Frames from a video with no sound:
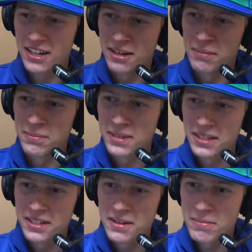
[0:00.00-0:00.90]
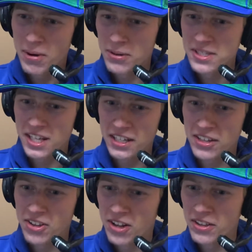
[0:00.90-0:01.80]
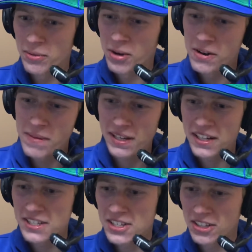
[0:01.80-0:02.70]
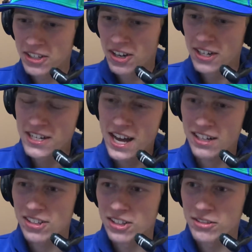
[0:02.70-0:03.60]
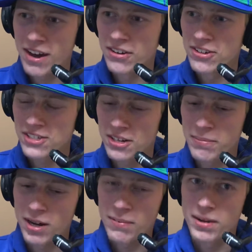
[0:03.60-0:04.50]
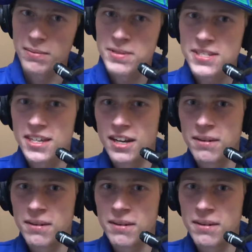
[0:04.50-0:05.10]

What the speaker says: Ball was sinking a lot. They weren't making any solid contact, a lot of grounders, a lot of pop-ups.